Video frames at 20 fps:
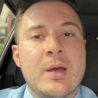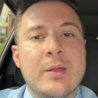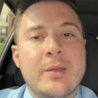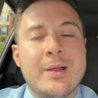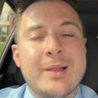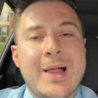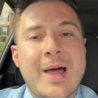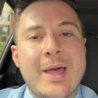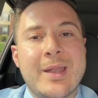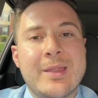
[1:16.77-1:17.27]

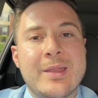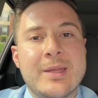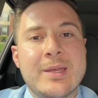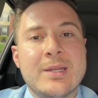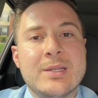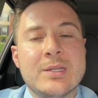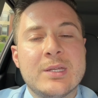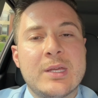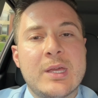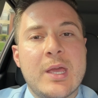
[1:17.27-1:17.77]
a lot of the
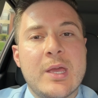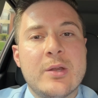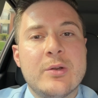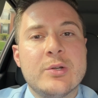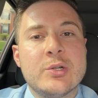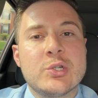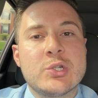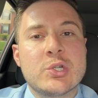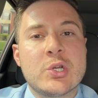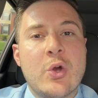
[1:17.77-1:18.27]

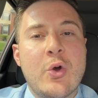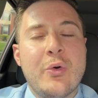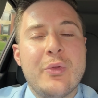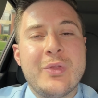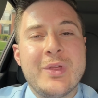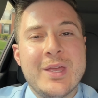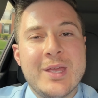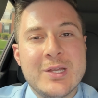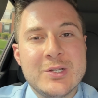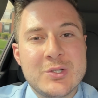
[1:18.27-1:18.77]
indicators show that
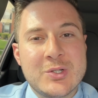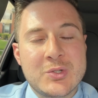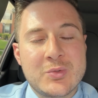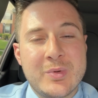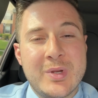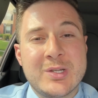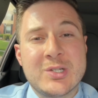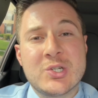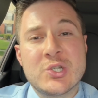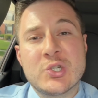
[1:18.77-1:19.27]
the interest
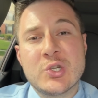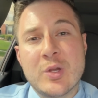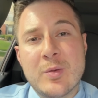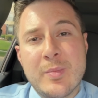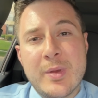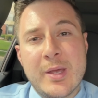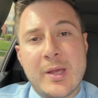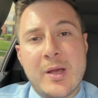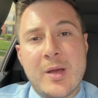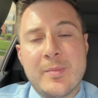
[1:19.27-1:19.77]
rates should
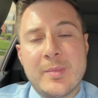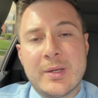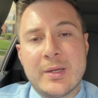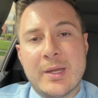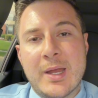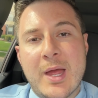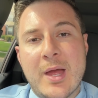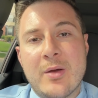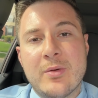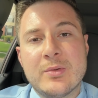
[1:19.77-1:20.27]
be coming
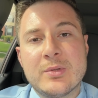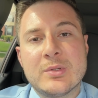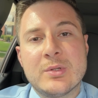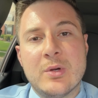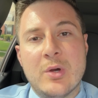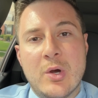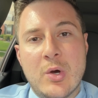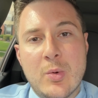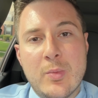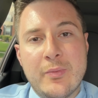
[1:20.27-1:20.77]
down, so
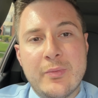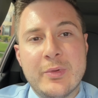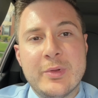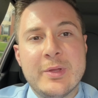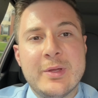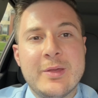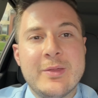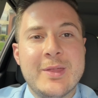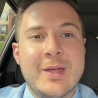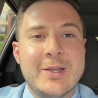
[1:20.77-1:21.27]

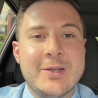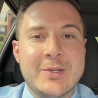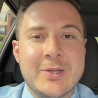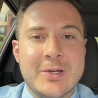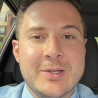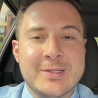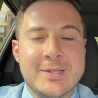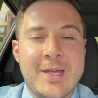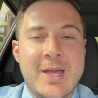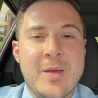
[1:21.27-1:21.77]
hopefully that
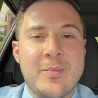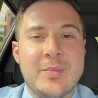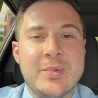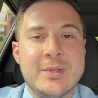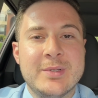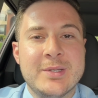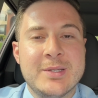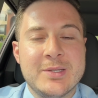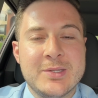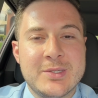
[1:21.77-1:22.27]
does
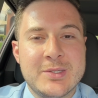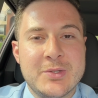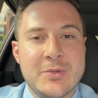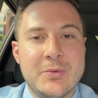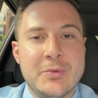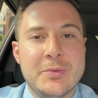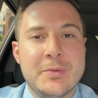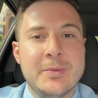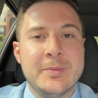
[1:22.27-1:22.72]
happen soon.